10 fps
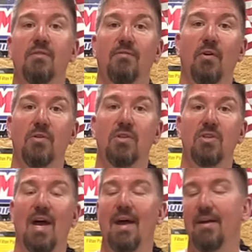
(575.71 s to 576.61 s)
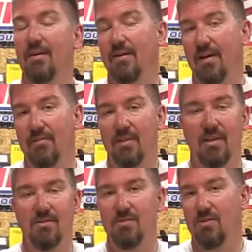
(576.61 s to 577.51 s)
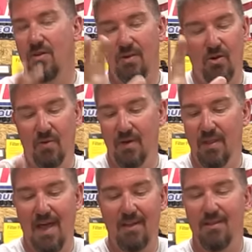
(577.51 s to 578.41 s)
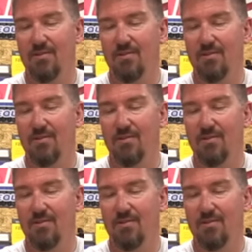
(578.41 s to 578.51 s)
the voltage higher and everything else, so you can go into that.